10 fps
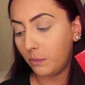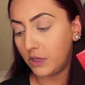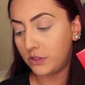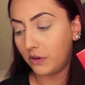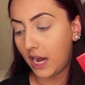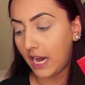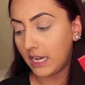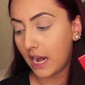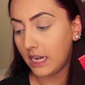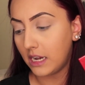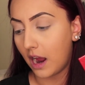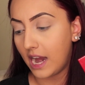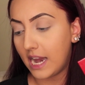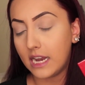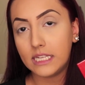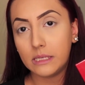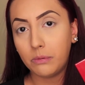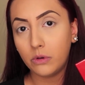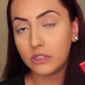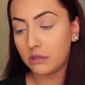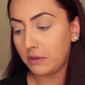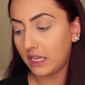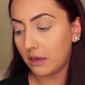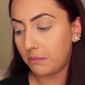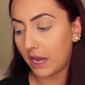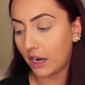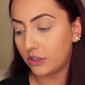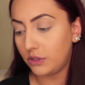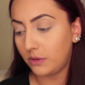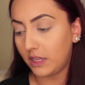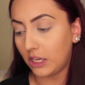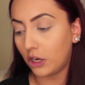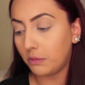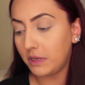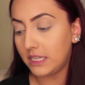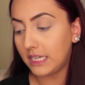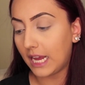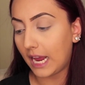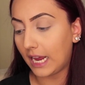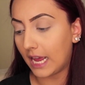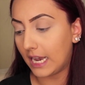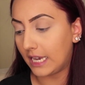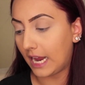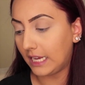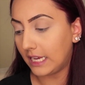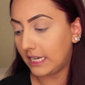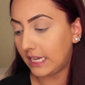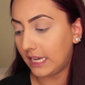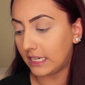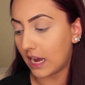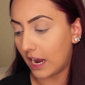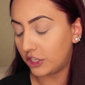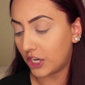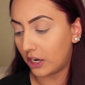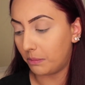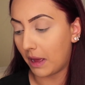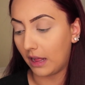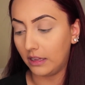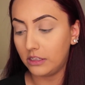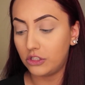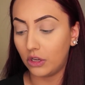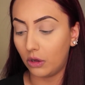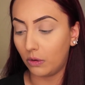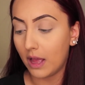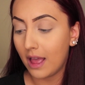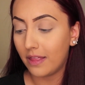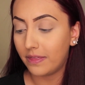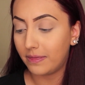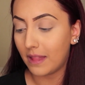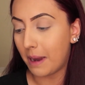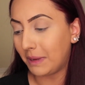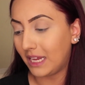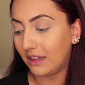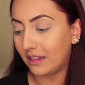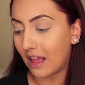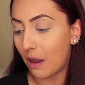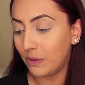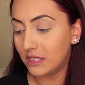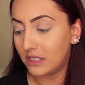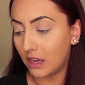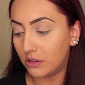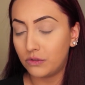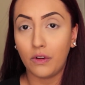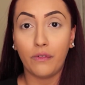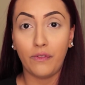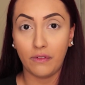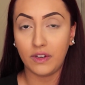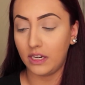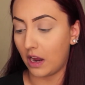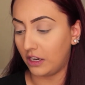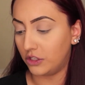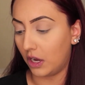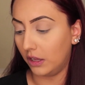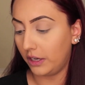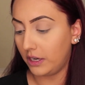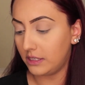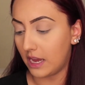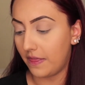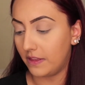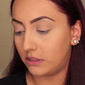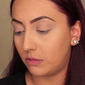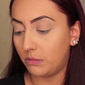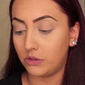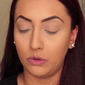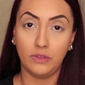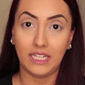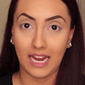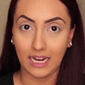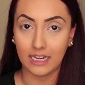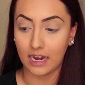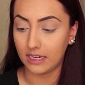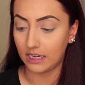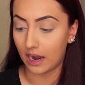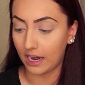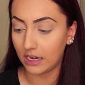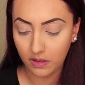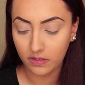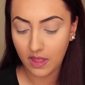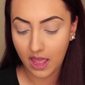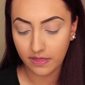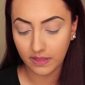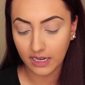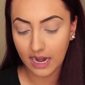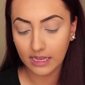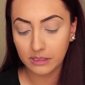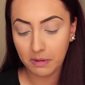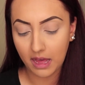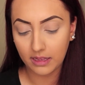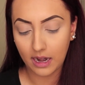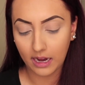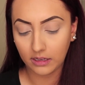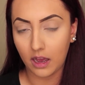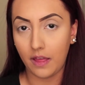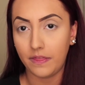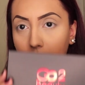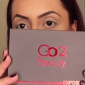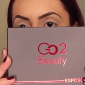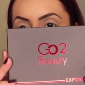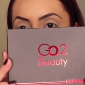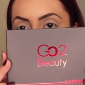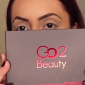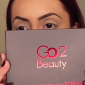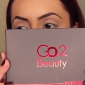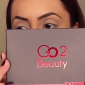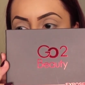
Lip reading: was for $8.99, and it's supposed to be compared to the Urban Decay Naked Heat eyeshadow palette. So I mean, that one sells for $59 and this one was only $8.99. Then the next palette I got that I showed you